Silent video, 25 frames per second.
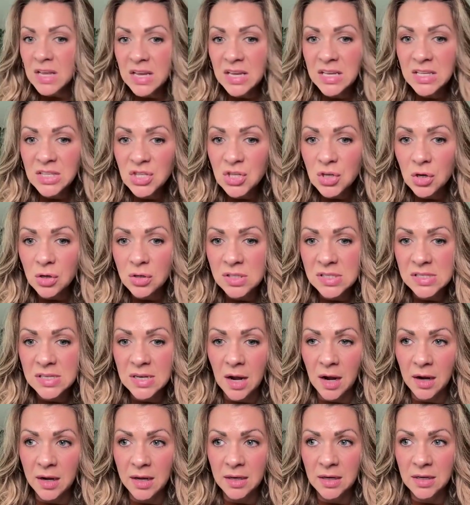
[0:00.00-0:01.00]
it starts
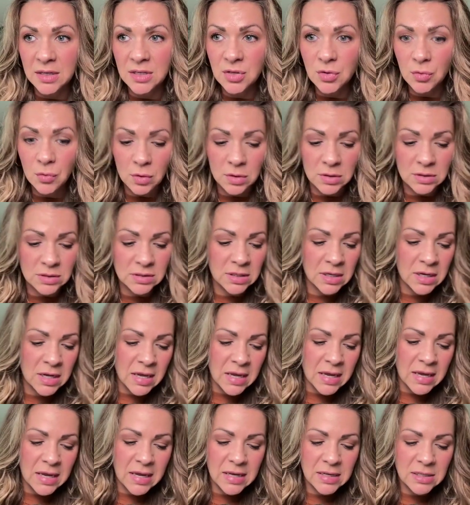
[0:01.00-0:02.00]
knocking at doors.
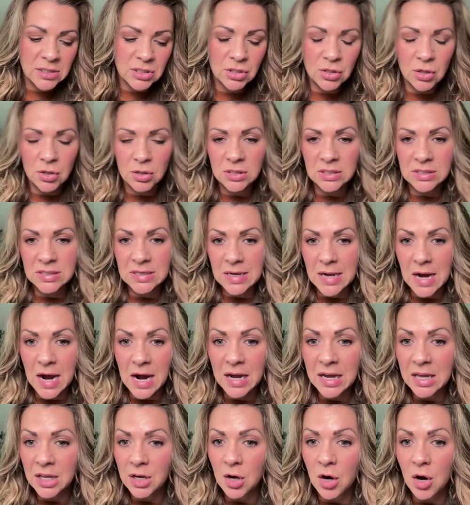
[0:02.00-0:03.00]
It starts
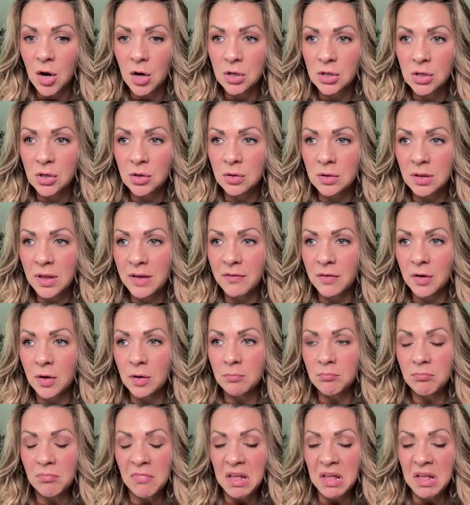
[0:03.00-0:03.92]
knocking on your liver.